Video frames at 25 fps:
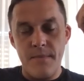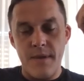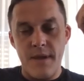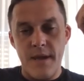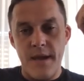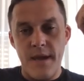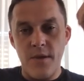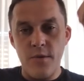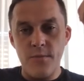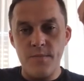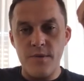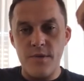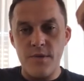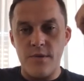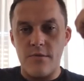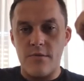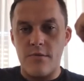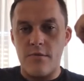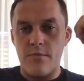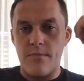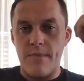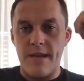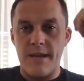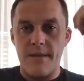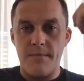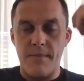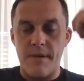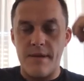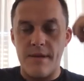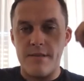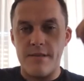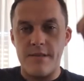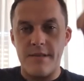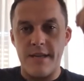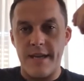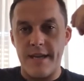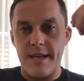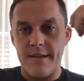helps you to make big
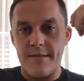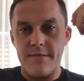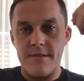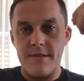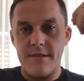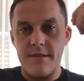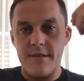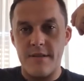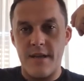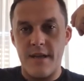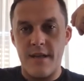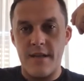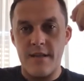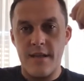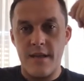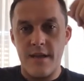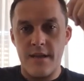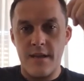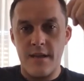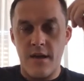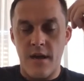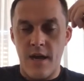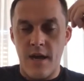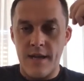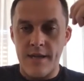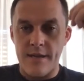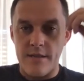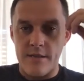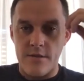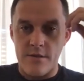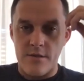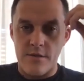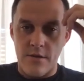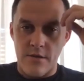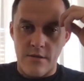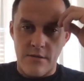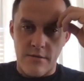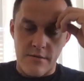saves. And like Ake
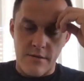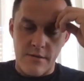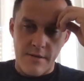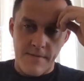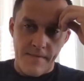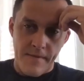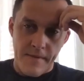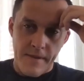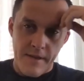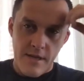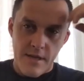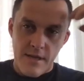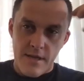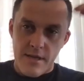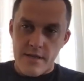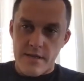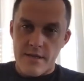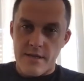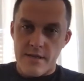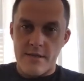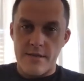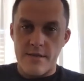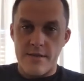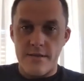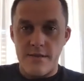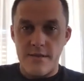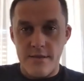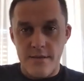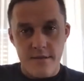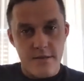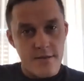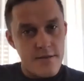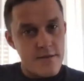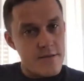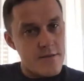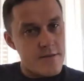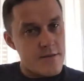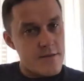told, that this
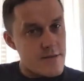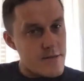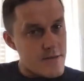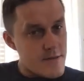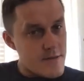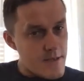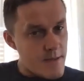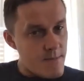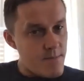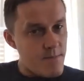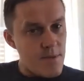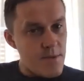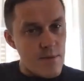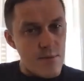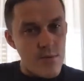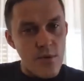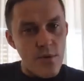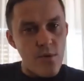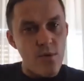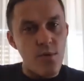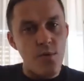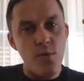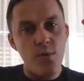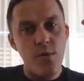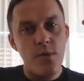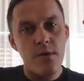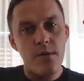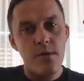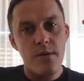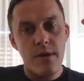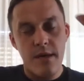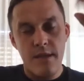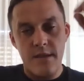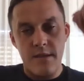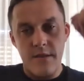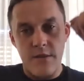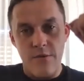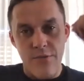simple move
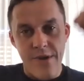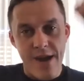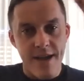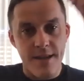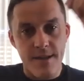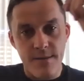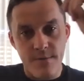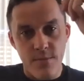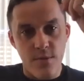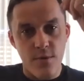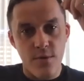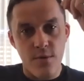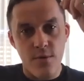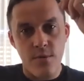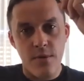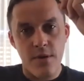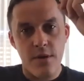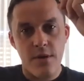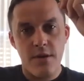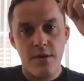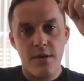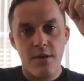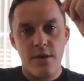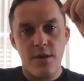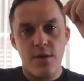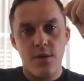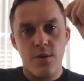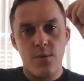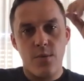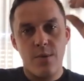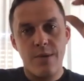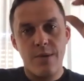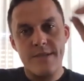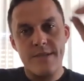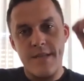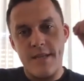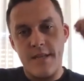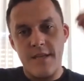and the right move
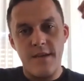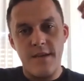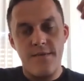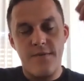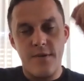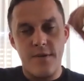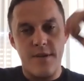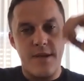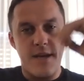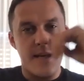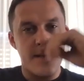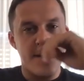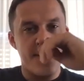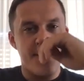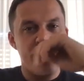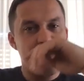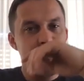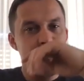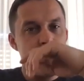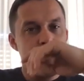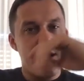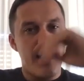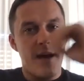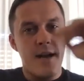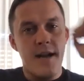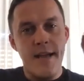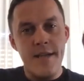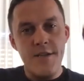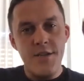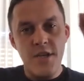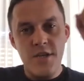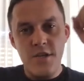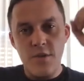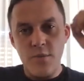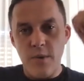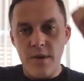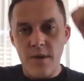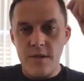was the key for that. And I
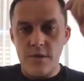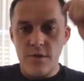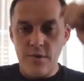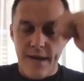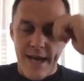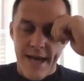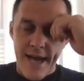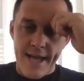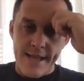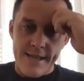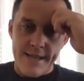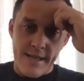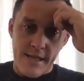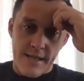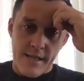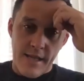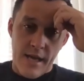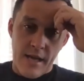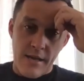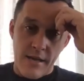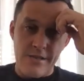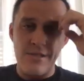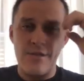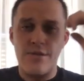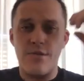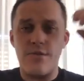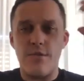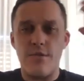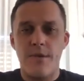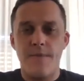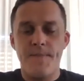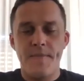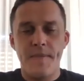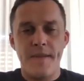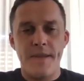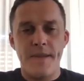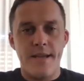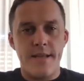just want to add that also
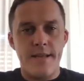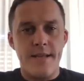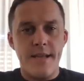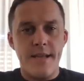in